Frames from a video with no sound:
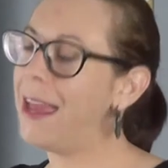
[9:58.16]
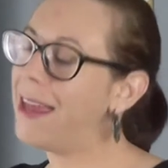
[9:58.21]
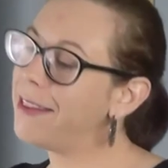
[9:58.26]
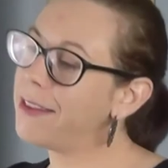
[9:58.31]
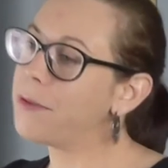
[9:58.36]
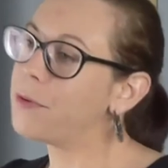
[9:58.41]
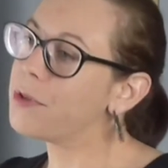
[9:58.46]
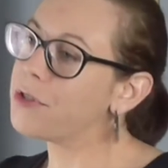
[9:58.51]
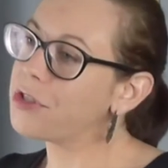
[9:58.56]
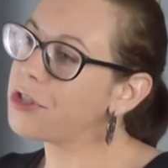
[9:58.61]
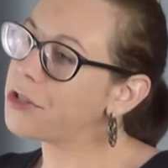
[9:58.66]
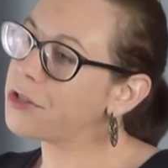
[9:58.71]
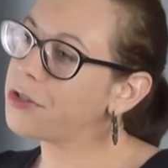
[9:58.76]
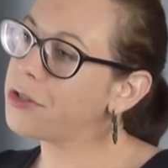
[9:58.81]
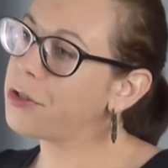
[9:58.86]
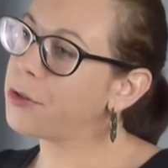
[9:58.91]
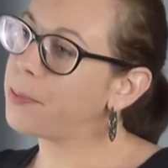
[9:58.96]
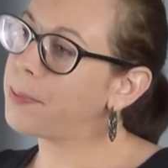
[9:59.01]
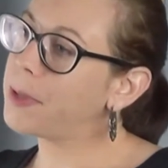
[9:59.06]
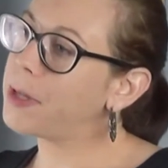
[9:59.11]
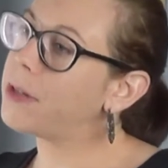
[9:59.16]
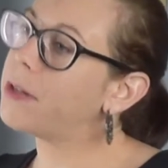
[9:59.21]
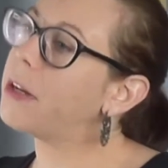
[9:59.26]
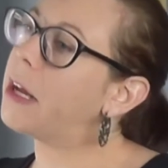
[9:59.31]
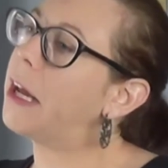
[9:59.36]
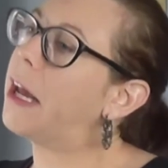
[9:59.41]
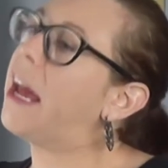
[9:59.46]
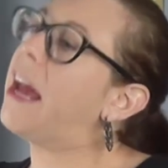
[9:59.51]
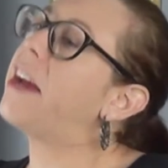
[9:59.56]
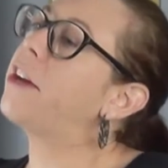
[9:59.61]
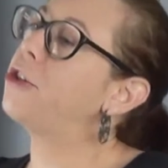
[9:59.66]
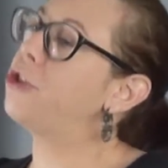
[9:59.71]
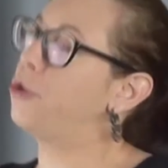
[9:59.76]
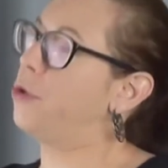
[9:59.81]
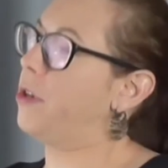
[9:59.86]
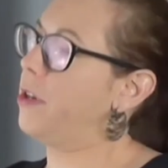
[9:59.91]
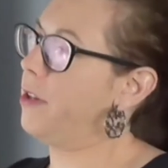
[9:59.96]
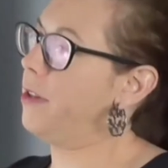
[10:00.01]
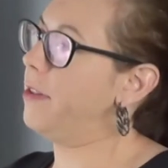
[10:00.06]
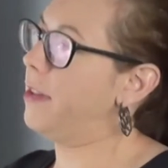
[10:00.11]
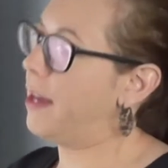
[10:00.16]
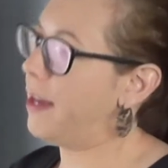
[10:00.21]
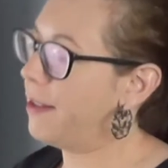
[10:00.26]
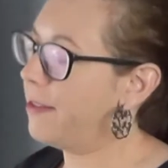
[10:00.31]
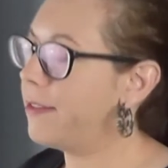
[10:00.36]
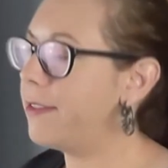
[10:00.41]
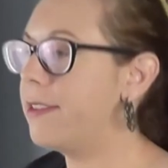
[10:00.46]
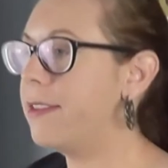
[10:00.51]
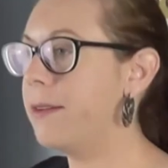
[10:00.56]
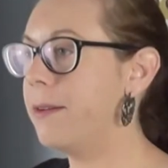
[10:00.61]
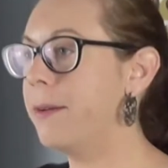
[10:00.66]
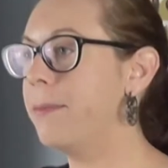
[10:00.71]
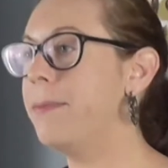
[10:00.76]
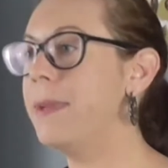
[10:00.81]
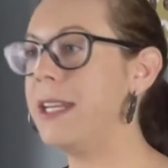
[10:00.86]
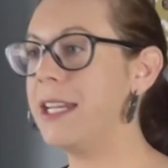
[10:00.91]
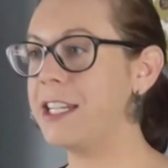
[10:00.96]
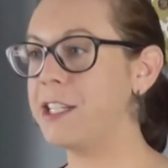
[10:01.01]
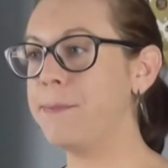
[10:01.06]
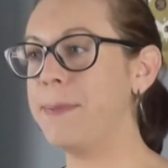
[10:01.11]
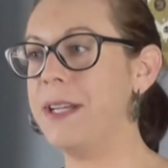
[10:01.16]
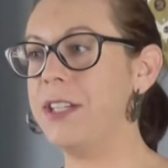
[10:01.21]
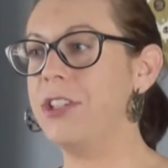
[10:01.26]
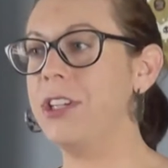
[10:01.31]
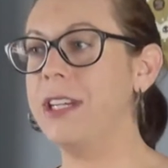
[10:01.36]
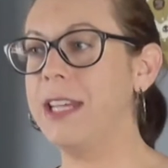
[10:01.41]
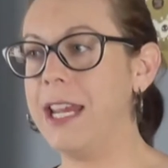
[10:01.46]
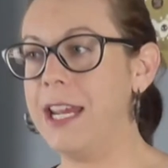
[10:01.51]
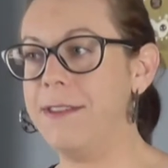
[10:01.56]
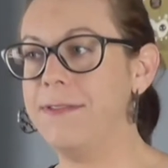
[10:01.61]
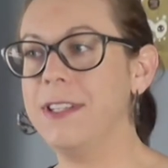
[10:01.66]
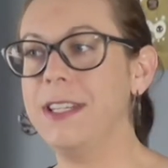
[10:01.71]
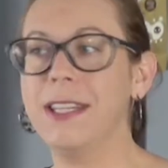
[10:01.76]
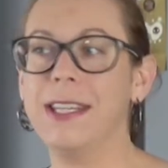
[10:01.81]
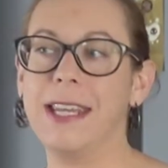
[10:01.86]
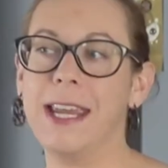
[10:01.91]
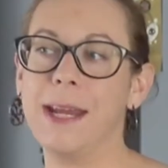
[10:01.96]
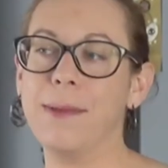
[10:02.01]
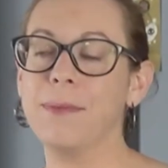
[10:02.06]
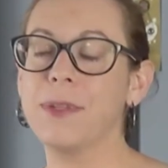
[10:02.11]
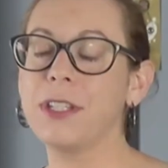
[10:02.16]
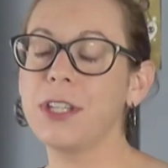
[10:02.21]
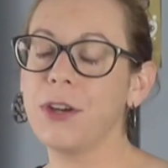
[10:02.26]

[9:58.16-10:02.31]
And there was just a little bit extra that the mini expansion gave to the game.